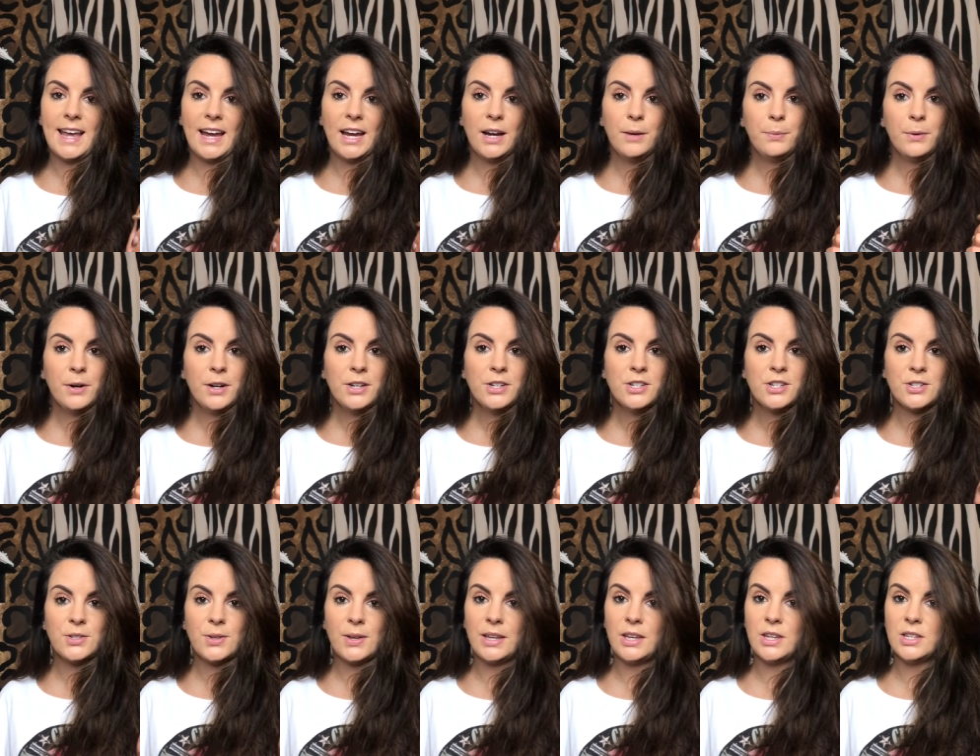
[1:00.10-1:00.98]
a hairbrush,
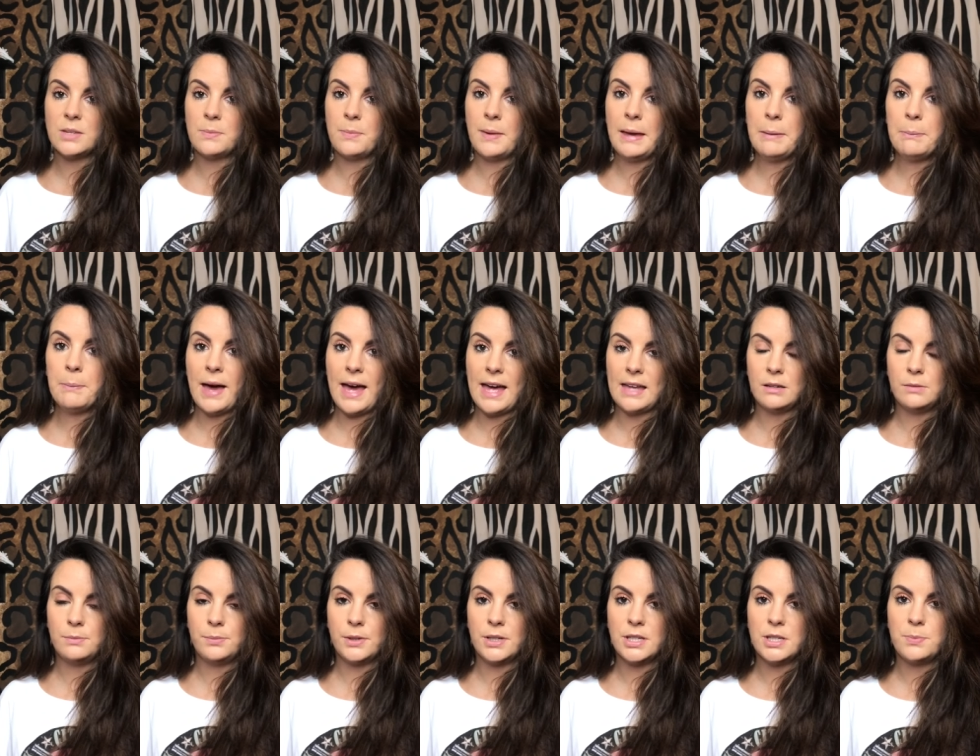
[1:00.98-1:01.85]
so I use a big
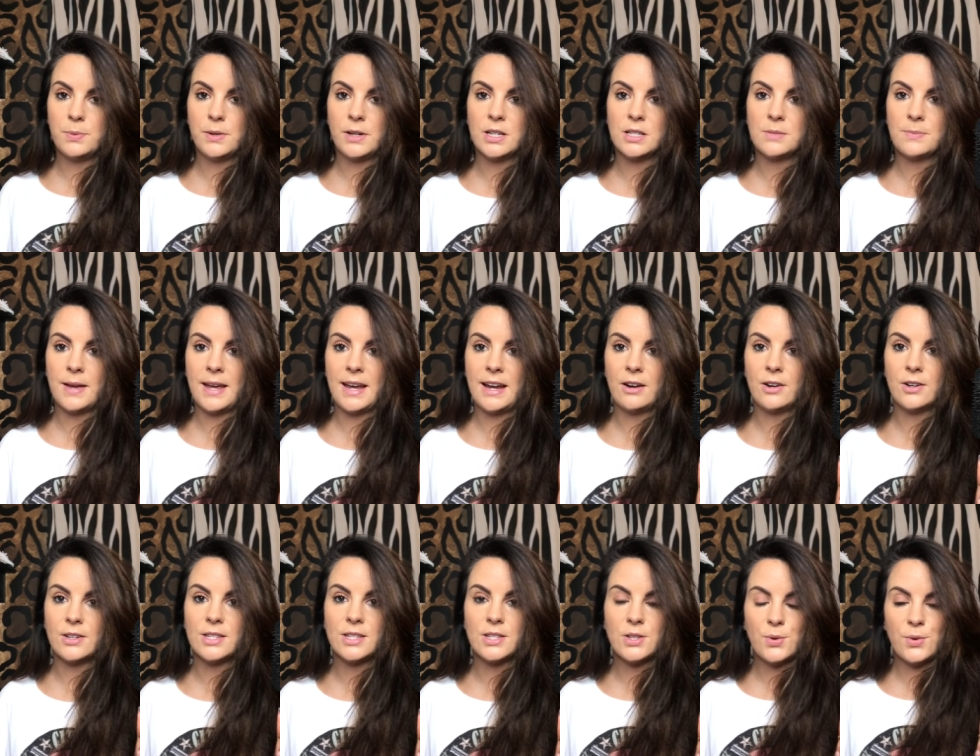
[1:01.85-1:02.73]
paddle brush because my
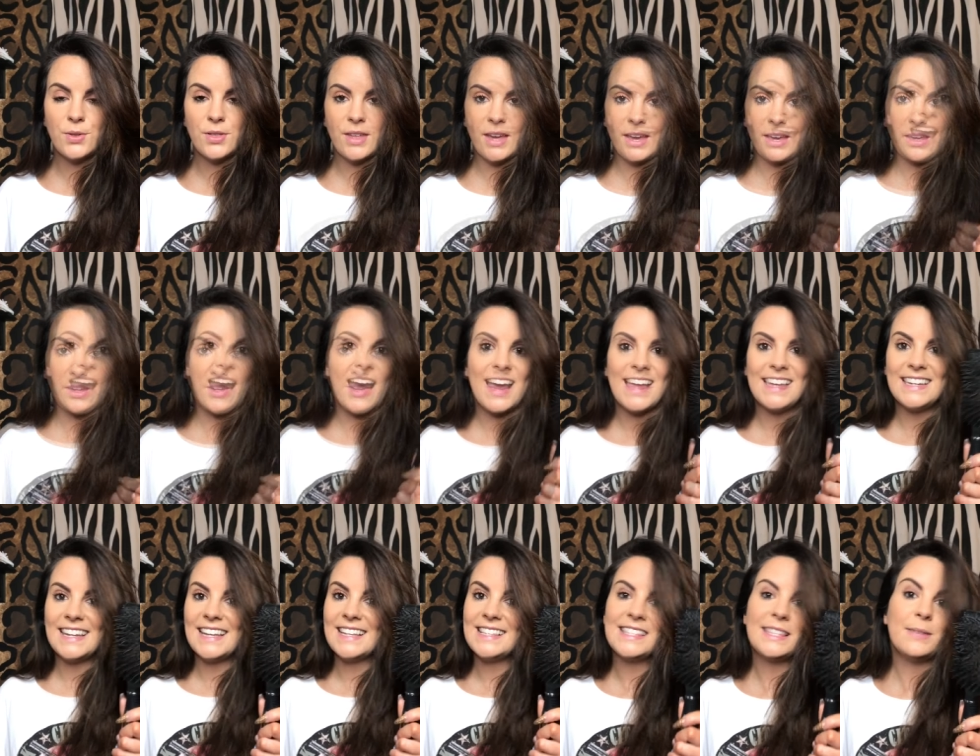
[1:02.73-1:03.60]
hair is so thick
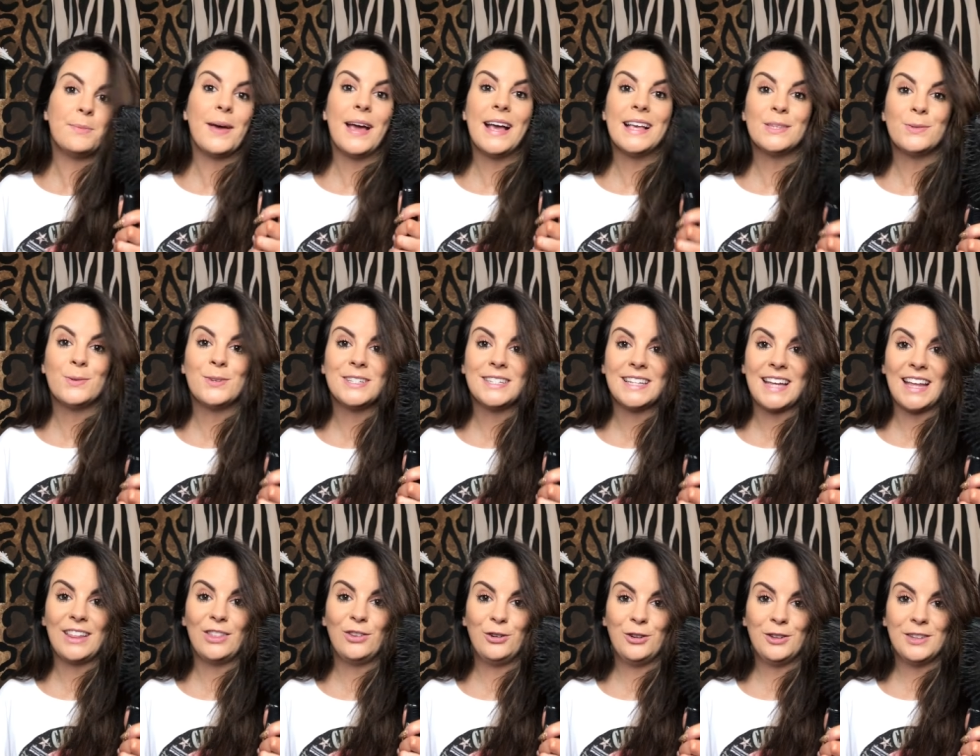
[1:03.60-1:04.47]
and it's the best one to
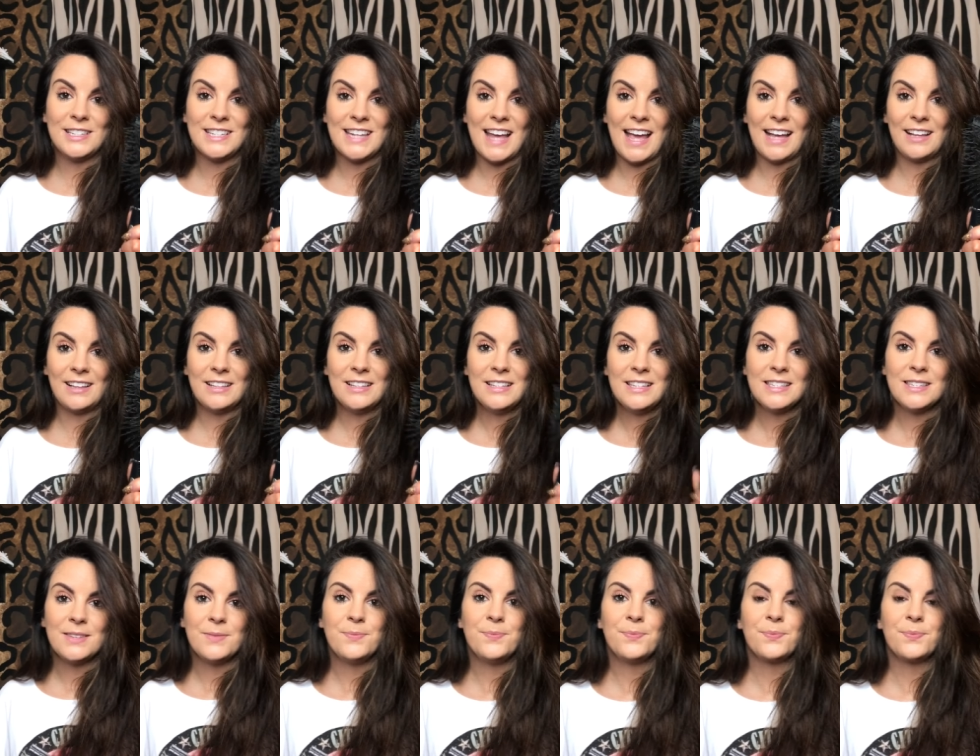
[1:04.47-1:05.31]
get through the tangles.